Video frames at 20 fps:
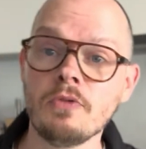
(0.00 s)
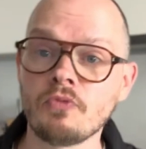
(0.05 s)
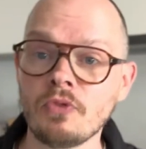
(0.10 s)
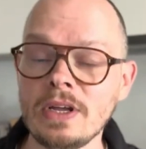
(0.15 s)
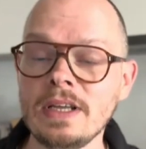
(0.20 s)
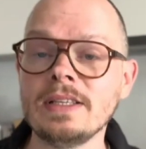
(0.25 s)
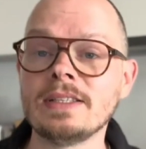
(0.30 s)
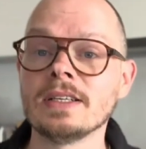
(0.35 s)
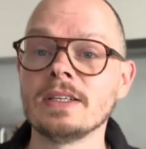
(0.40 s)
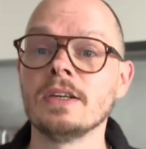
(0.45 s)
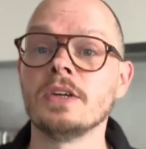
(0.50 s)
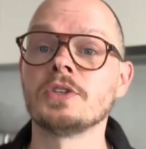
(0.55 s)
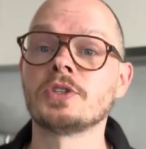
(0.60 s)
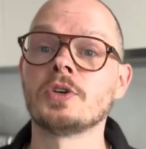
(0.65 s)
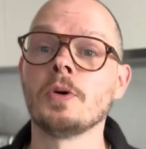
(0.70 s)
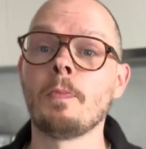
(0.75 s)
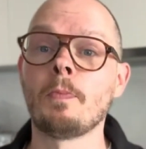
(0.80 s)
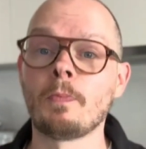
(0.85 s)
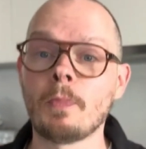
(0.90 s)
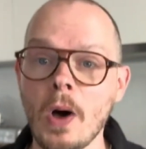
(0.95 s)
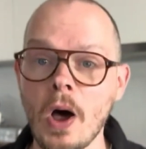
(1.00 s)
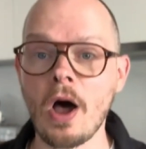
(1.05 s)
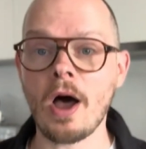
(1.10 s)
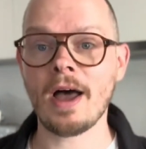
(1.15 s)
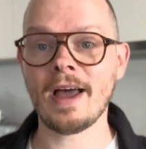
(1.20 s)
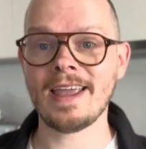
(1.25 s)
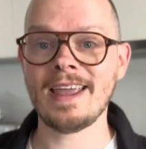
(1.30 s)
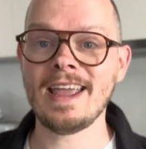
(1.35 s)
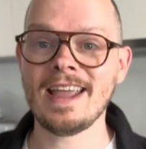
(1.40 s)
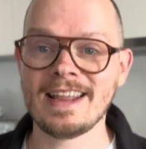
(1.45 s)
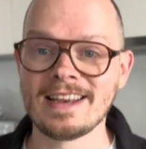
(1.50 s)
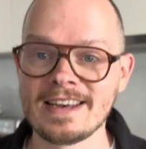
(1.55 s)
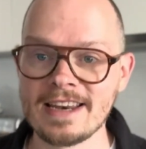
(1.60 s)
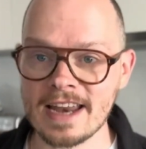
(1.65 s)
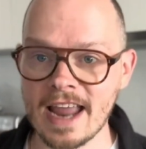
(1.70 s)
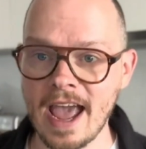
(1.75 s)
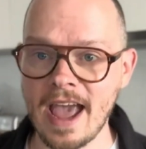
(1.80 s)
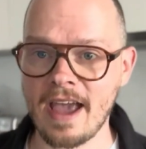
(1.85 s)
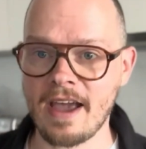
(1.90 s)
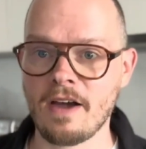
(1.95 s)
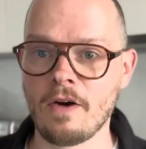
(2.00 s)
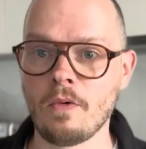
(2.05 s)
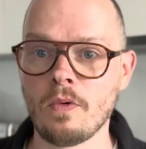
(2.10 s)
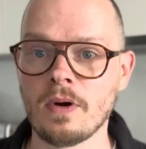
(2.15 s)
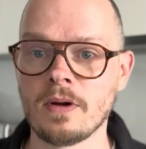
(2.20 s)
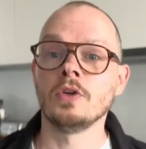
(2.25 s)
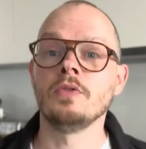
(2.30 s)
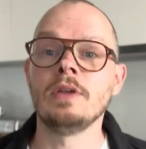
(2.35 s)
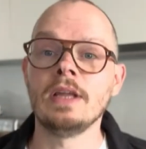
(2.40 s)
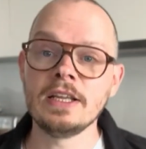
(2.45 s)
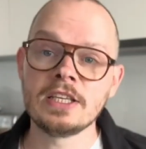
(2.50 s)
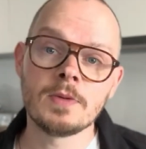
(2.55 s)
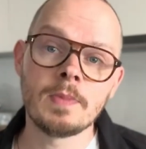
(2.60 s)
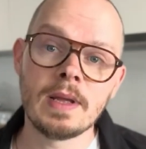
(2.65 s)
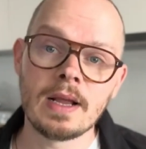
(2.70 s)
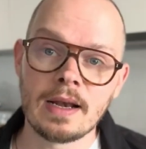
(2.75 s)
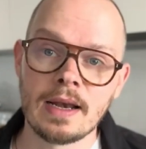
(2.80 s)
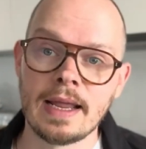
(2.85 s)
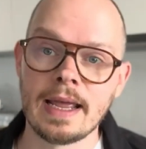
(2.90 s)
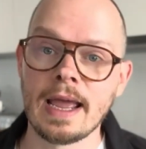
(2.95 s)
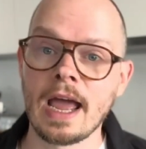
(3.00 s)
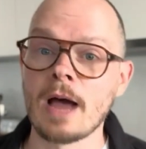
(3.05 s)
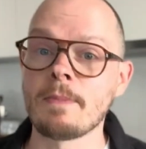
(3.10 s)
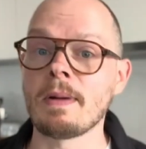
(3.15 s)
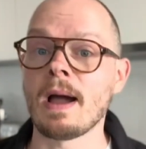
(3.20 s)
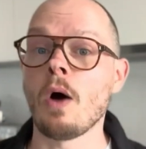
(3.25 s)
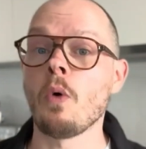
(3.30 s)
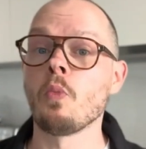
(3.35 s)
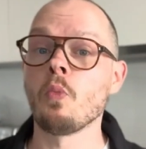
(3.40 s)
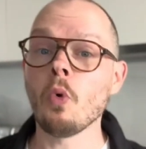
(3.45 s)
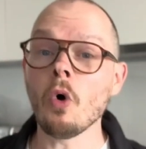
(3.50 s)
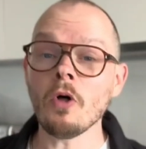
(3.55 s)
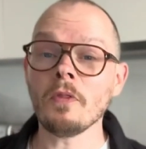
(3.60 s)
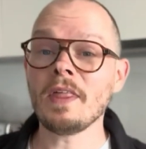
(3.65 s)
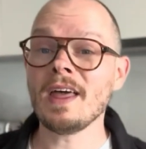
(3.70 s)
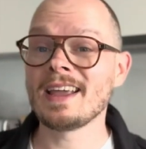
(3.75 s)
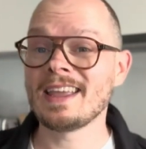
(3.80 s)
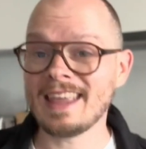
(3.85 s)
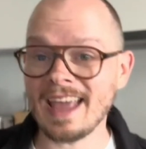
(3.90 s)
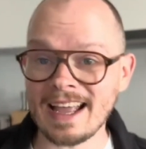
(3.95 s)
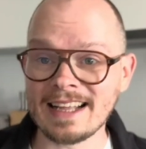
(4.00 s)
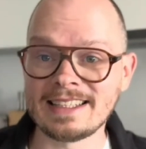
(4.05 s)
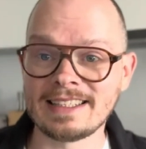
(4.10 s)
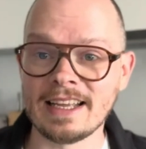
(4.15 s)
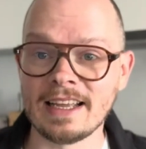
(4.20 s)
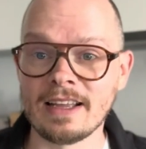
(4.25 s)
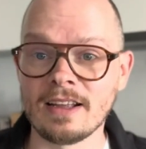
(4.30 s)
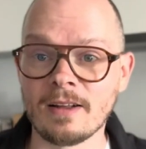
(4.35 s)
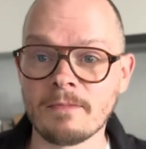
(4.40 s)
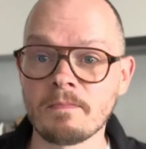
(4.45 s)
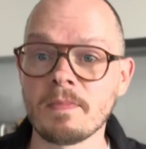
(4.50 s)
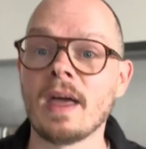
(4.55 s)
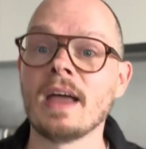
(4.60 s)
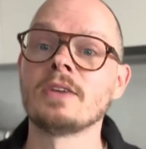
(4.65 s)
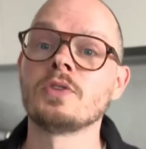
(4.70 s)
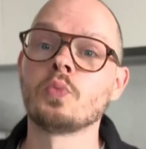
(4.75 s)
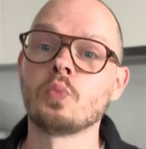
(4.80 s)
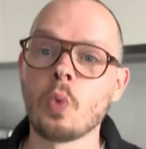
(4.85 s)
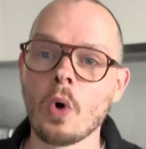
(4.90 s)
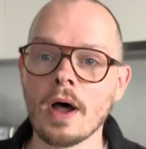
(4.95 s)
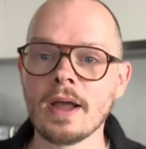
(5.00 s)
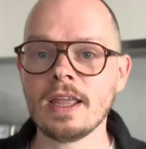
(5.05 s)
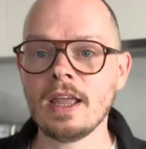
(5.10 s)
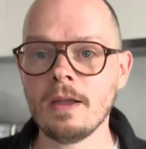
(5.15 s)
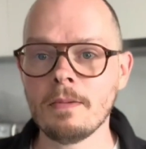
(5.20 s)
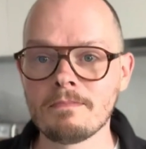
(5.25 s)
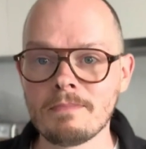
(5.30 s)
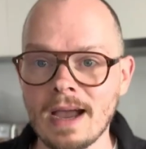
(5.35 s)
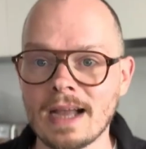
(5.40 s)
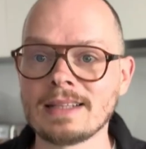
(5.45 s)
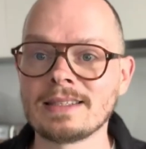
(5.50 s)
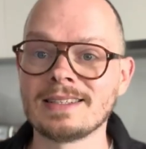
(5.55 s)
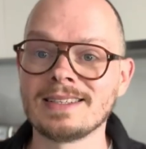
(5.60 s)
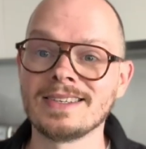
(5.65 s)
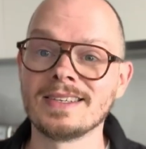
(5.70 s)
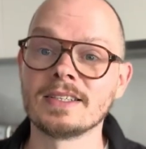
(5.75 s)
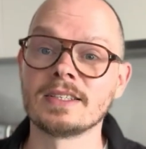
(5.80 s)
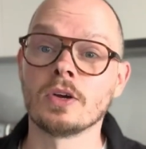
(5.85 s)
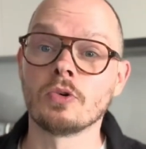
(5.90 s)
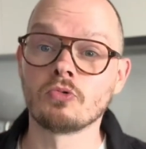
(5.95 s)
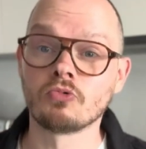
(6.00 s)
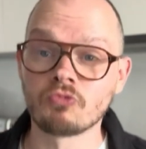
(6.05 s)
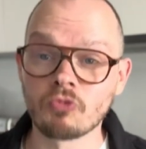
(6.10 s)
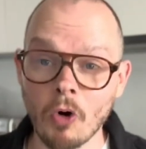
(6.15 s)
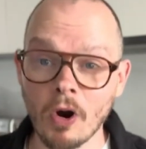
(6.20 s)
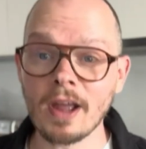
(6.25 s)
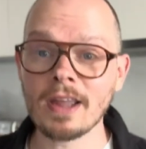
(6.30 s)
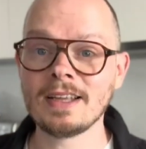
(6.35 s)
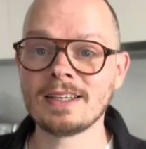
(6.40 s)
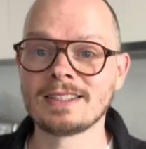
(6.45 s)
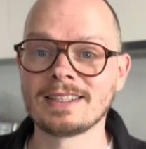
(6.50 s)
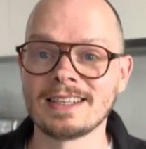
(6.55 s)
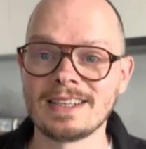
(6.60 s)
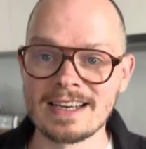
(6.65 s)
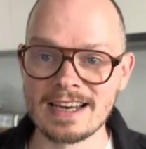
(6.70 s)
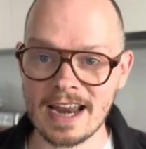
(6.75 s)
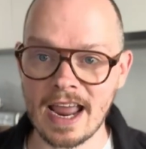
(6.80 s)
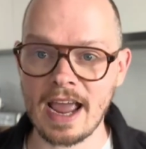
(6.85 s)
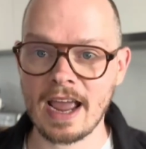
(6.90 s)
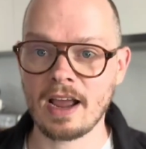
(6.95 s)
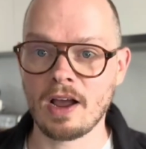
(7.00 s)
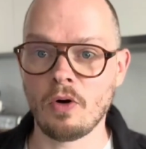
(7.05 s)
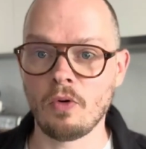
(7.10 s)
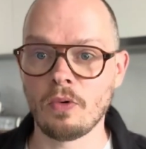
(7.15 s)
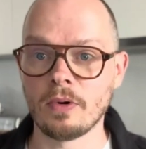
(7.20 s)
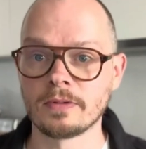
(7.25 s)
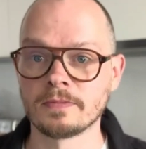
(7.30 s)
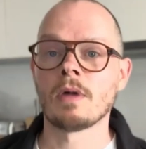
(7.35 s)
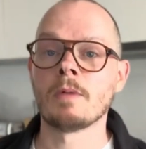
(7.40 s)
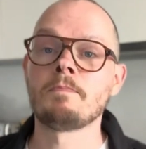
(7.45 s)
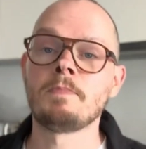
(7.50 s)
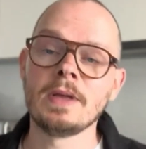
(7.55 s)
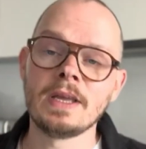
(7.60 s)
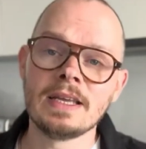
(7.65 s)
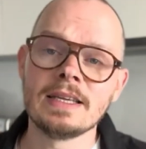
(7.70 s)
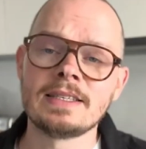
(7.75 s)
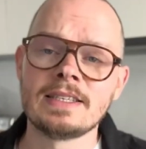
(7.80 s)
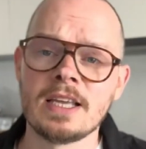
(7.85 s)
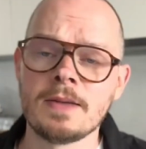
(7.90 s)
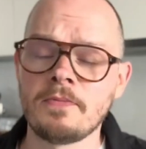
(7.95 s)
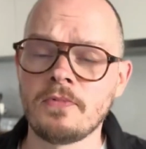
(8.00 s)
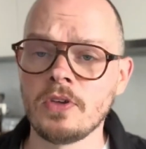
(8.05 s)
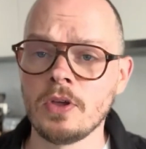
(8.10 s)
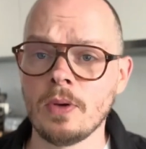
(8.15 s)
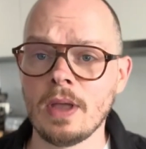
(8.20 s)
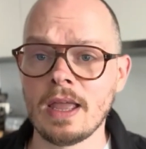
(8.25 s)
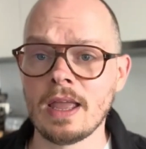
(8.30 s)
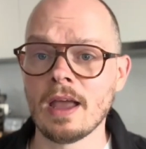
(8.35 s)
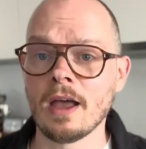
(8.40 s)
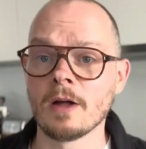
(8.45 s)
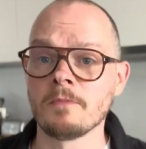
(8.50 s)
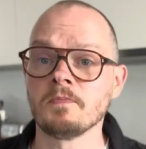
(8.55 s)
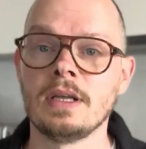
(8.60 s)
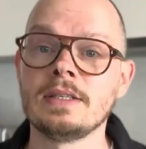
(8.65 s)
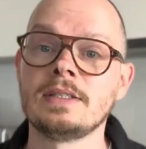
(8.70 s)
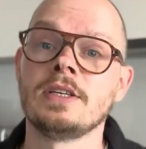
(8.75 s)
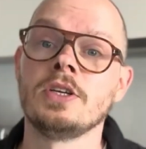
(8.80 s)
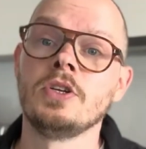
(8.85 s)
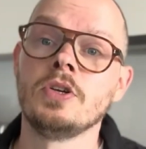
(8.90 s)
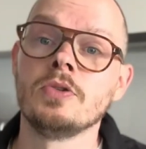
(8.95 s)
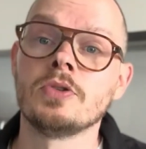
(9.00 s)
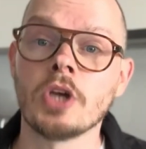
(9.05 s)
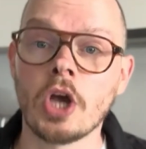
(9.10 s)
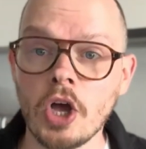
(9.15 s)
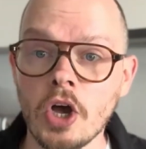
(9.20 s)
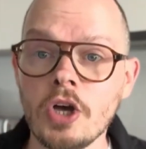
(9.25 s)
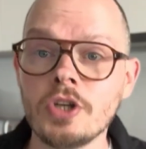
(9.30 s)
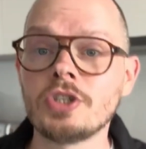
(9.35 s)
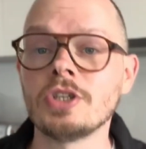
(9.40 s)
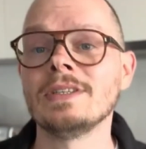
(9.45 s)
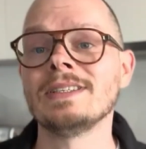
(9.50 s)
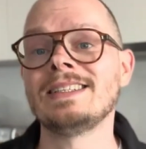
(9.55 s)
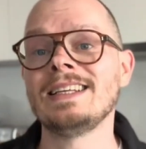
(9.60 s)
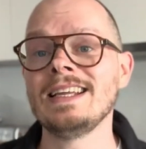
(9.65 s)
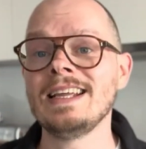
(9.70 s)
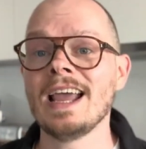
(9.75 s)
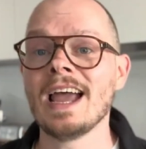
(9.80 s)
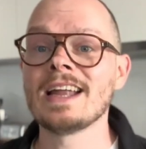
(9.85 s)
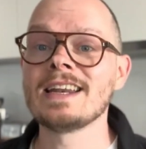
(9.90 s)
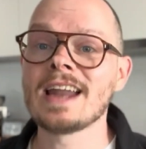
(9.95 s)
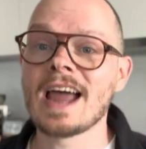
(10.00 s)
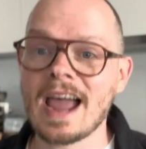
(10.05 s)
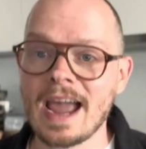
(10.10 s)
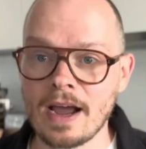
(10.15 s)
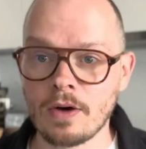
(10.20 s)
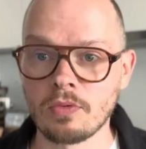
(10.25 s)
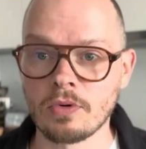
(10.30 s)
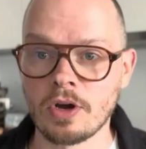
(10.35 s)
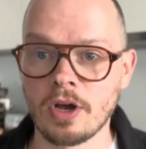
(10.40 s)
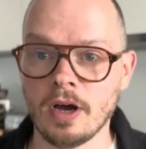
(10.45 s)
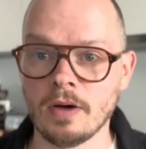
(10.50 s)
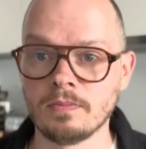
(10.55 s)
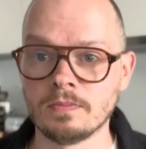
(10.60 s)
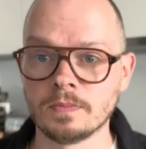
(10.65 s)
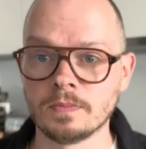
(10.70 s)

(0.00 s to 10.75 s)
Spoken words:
reason to buy now. You need to be clear about what they're getting and why it matters right now. My biggest tip for you here is to use urgency and outcome,